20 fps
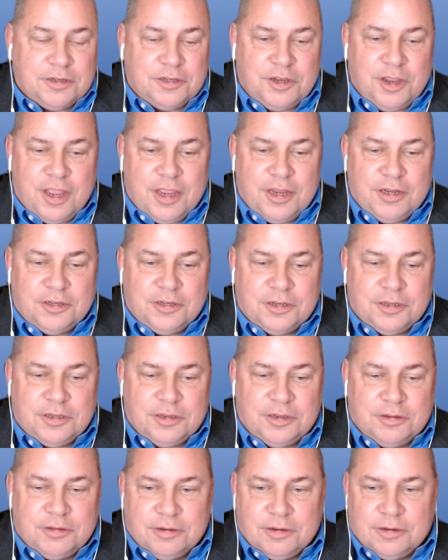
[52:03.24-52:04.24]
of the change
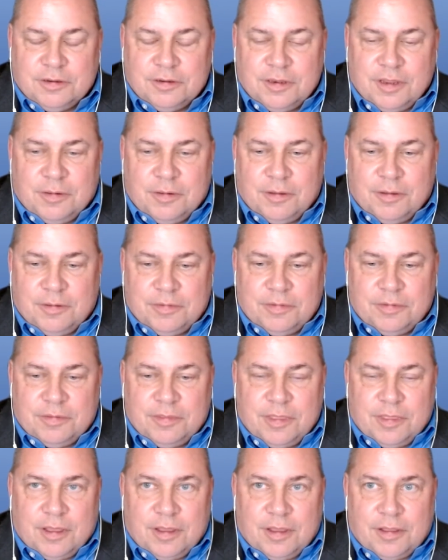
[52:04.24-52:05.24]
in the
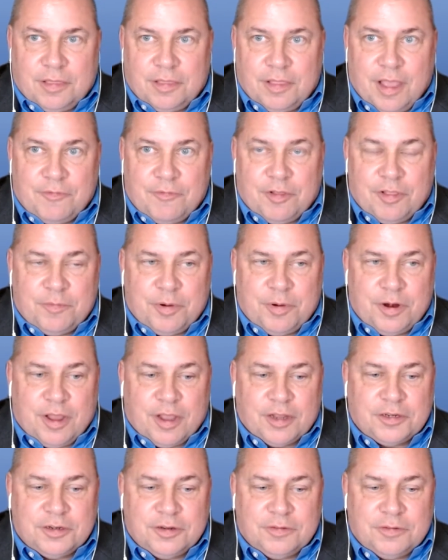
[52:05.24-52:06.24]
level of
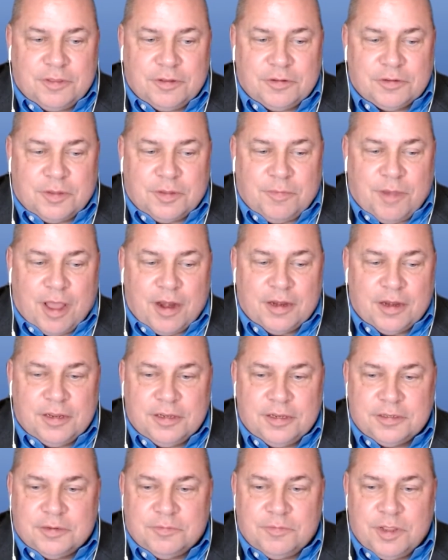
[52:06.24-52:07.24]
production of those
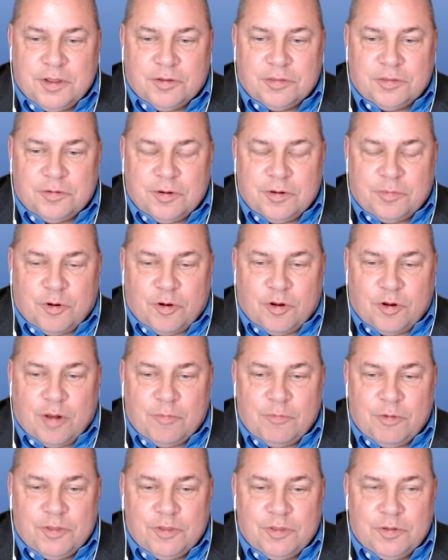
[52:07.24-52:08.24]
commodities. And we go through a
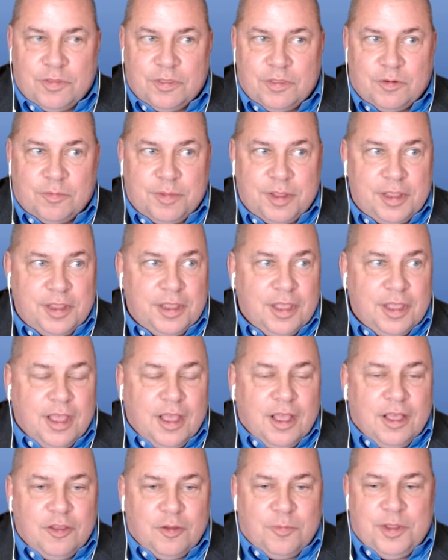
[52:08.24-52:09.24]
program review, and there'll be
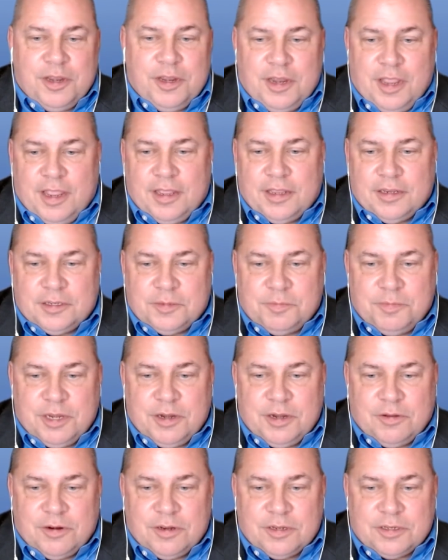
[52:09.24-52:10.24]
an
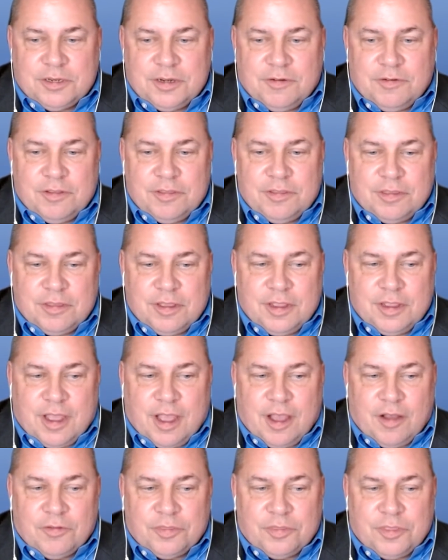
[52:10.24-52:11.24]
ASB notice and everything
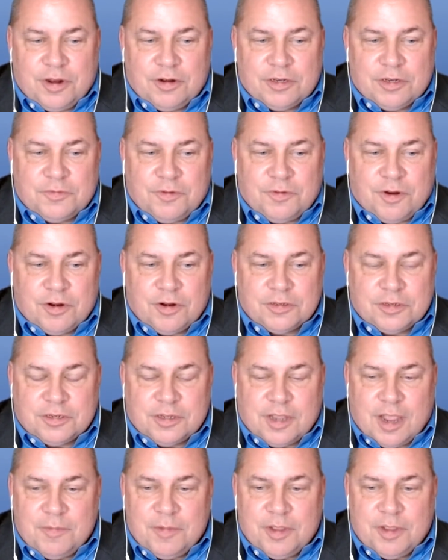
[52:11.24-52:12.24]
out there as far as
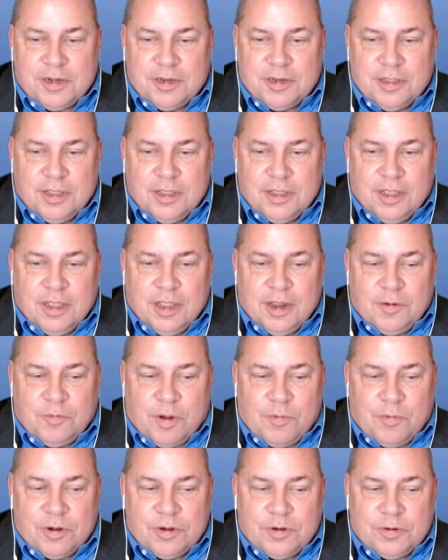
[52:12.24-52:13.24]
the timing and
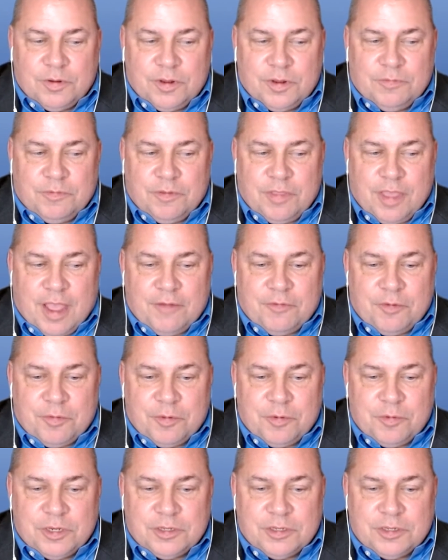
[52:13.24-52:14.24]
what we're doing for that
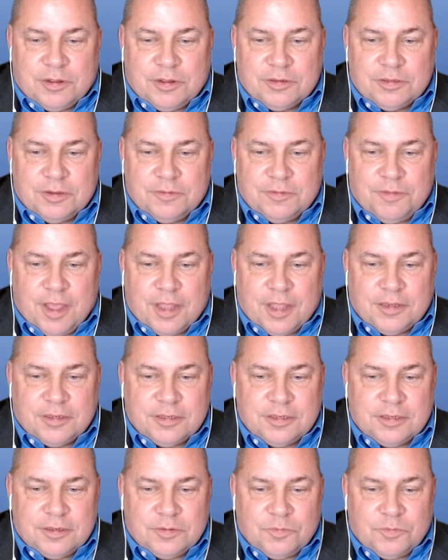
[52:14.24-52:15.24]
from the results, if
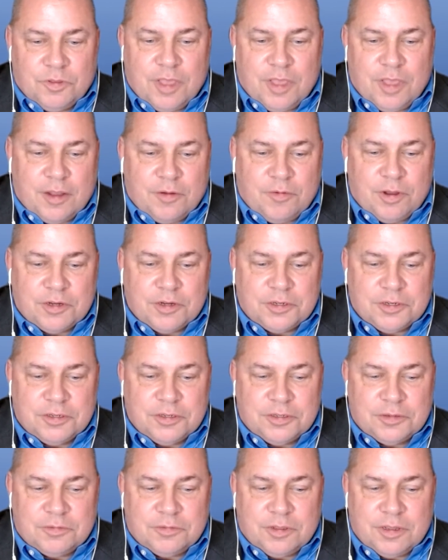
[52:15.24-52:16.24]
that's where that question
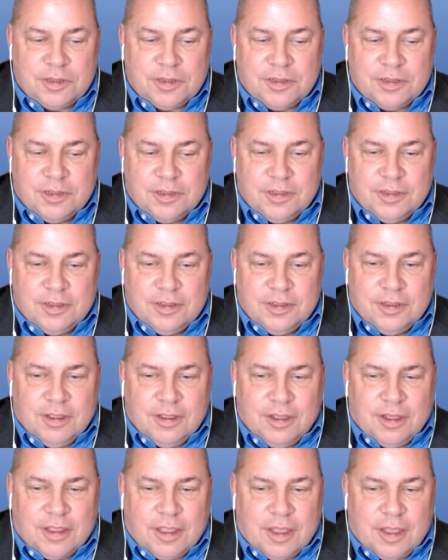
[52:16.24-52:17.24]
is really
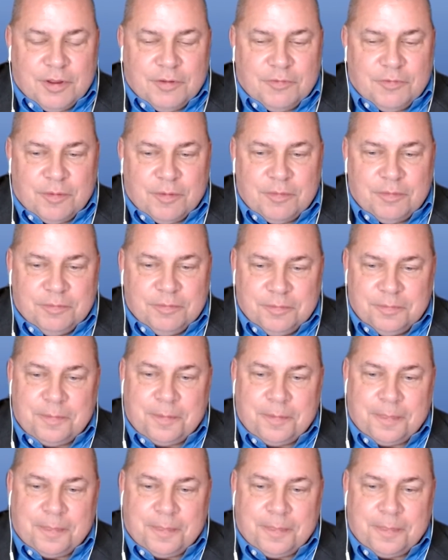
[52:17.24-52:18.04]
coming from.